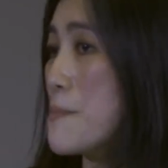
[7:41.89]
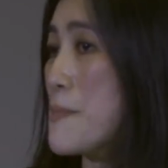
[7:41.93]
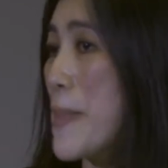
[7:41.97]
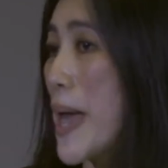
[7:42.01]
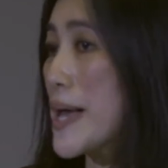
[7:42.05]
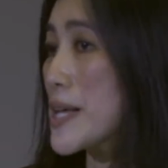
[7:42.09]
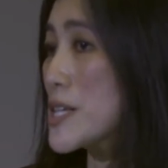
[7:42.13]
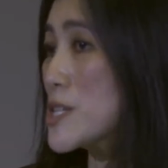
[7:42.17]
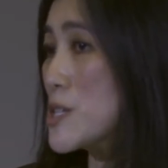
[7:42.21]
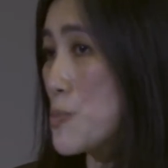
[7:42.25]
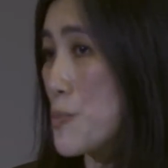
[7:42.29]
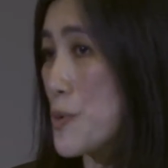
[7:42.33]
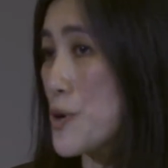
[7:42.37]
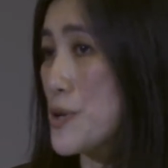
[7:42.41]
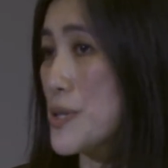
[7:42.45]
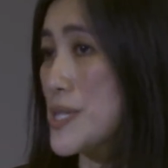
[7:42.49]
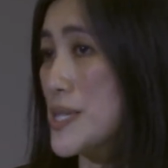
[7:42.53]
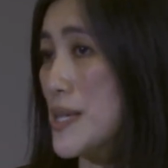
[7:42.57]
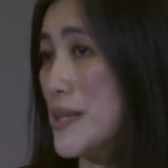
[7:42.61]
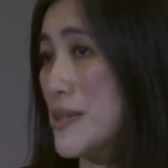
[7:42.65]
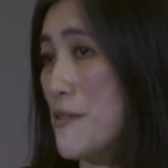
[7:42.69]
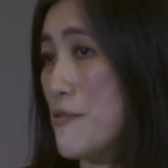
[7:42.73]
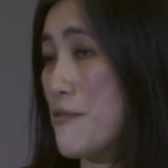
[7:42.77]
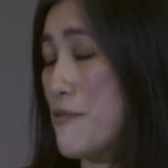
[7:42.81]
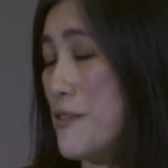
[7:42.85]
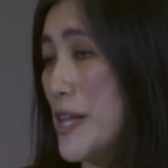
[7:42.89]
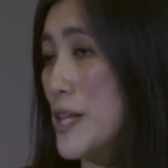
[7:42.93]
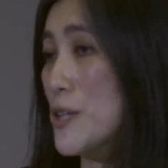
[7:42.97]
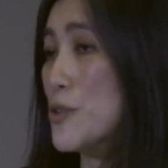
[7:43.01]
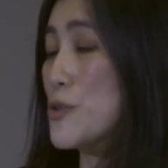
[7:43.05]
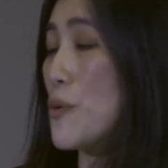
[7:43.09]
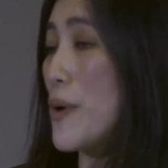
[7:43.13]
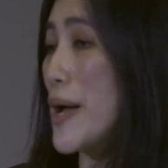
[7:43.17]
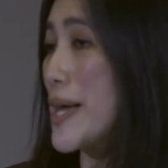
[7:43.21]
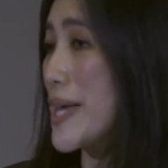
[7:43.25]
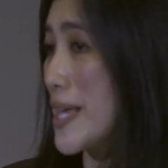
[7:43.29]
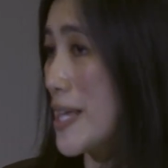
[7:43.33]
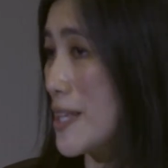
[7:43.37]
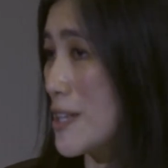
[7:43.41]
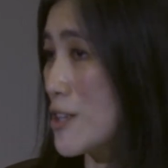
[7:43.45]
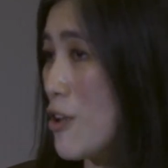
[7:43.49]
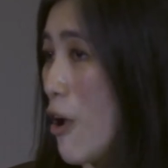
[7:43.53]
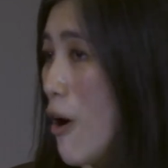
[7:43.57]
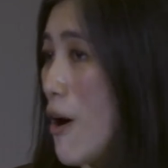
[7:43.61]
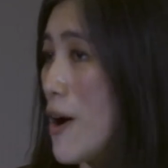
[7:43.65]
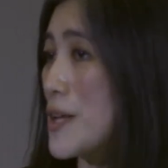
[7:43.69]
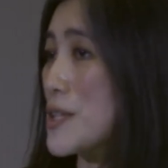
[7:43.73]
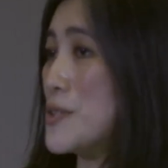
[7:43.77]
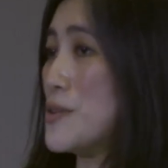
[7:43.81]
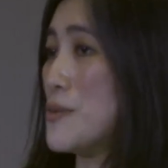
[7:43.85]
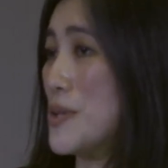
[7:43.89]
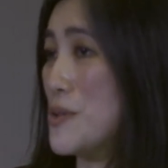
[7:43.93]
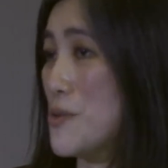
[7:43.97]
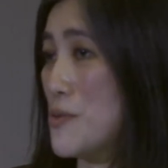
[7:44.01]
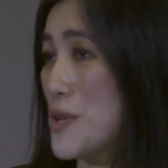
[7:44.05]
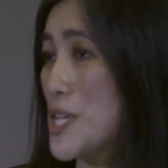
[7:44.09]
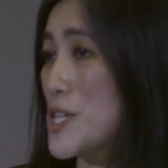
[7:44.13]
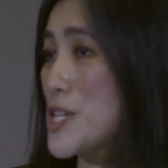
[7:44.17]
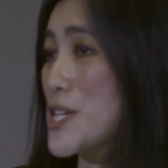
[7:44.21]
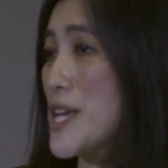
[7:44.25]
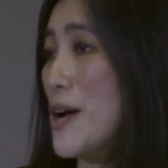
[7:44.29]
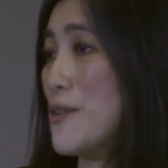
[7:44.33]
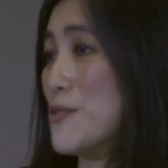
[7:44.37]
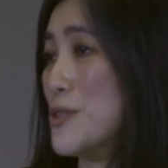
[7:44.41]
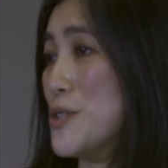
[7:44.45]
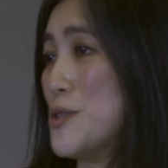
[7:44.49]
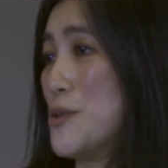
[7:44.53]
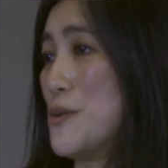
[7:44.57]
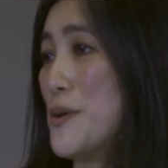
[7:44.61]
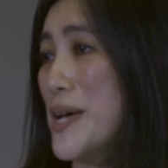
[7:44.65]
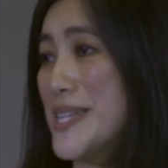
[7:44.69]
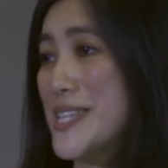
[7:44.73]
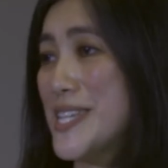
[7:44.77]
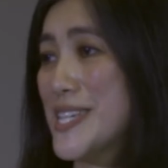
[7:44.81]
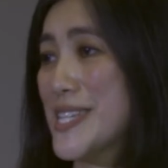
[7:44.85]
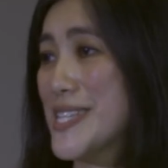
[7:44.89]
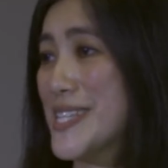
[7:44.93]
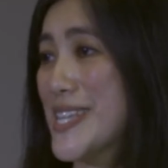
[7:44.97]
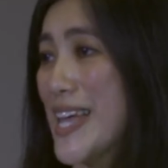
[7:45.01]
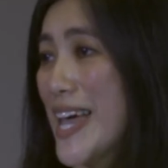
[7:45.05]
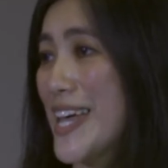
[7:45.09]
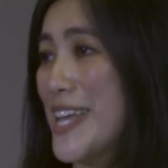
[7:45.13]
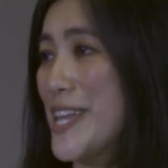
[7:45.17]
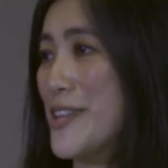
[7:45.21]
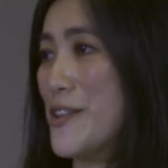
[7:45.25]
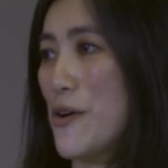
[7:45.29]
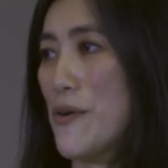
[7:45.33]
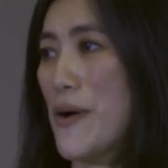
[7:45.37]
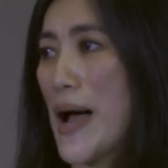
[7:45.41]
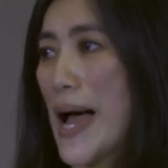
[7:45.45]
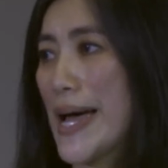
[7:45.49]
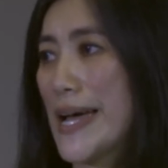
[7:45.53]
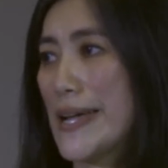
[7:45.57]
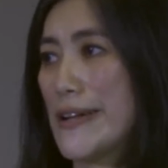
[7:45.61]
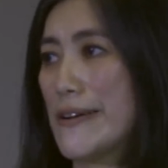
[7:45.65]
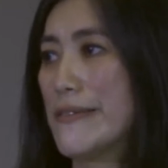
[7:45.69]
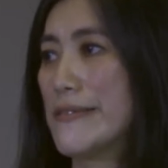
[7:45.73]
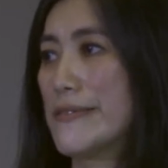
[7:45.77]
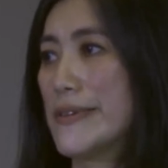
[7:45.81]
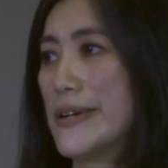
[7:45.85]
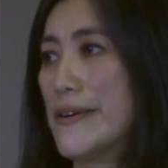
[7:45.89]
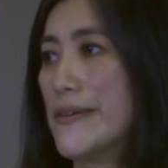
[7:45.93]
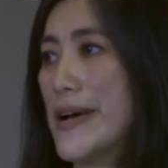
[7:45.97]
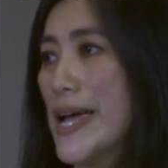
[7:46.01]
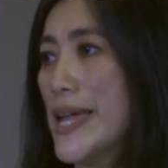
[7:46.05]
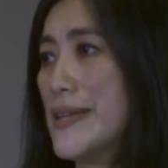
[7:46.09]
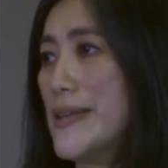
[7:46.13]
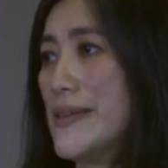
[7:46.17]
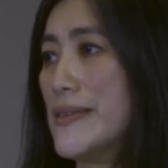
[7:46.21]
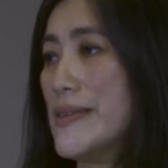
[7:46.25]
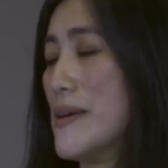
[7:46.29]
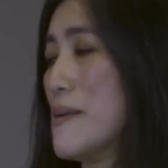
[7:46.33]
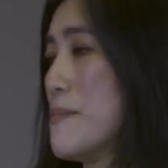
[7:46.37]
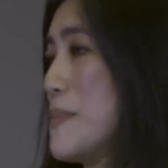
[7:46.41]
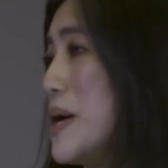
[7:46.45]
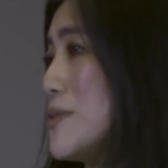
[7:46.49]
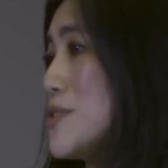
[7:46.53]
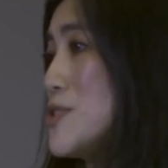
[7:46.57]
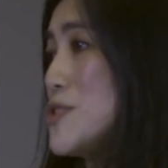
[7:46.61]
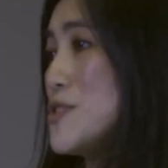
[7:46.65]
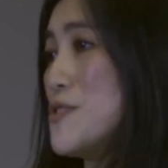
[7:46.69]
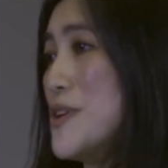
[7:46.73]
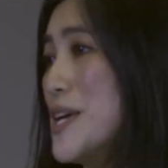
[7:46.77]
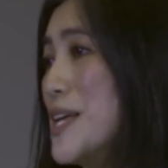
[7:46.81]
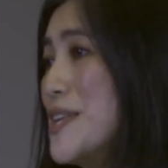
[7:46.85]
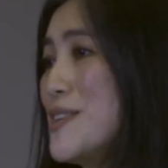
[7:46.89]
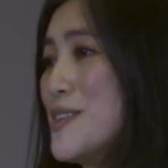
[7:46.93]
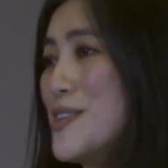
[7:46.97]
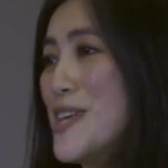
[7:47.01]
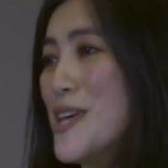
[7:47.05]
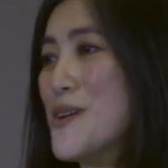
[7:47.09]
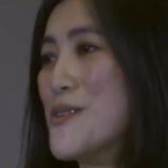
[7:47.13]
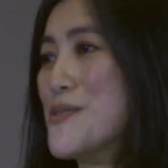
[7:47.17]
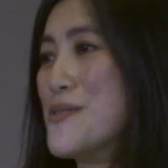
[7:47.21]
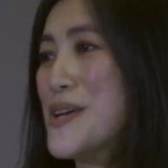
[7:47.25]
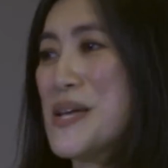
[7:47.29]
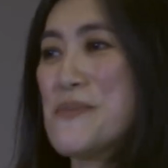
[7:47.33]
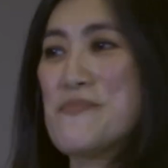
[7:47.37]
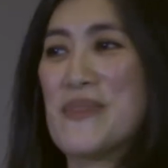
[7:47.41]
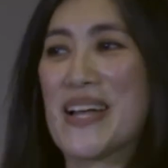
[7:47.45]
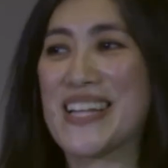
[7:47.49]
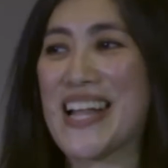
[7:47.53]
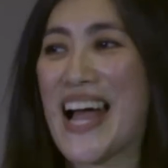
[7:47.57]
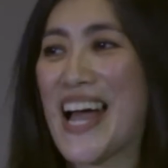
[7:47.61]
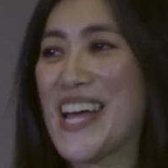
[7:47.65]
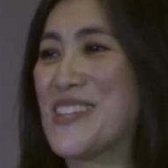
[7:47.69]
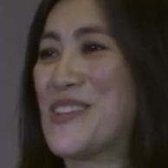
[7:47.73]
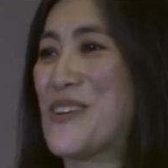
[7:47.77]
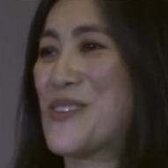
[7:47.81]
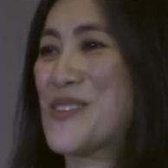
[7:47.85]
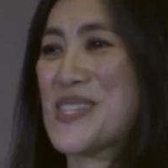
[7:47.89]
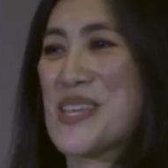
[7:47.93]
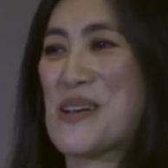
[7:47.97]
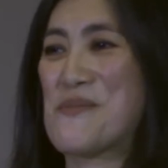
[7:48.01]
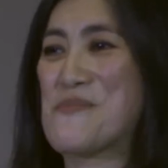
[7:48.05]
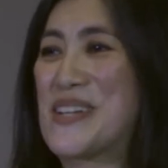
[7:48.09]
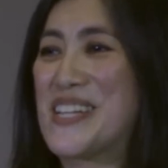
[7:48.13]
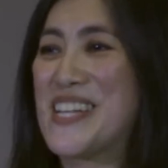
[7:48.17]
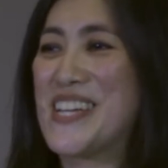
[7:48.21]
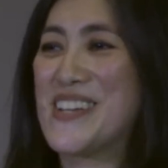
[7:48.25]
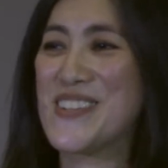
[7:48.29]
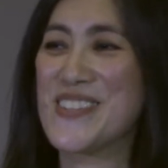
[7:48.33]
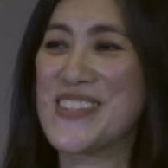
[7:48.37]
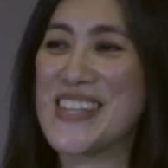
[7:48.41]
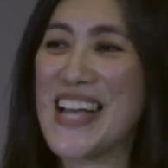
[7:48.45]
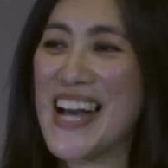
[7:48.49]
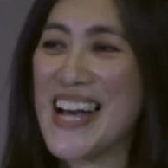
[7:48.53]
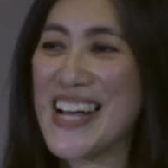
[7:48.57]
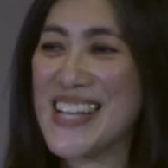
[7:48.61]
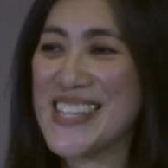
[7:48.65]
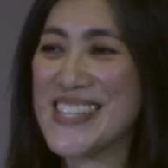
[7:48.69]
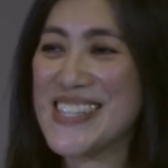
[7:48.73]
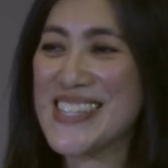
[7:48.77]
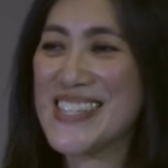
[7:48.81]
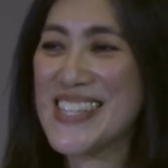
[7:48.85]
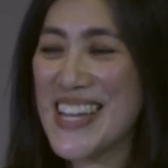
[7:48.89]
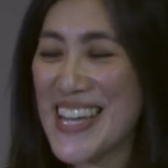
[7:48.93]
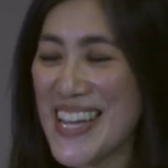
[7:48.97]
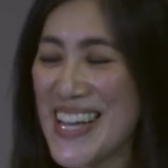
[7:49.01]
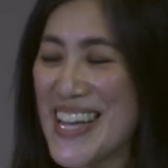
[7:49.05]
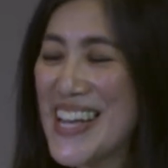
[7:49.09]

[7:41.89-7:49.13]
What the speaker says: experts in the field who I can talk to and reach out to and just say, you know, I don't know anything about string theory, but I know somebody who does.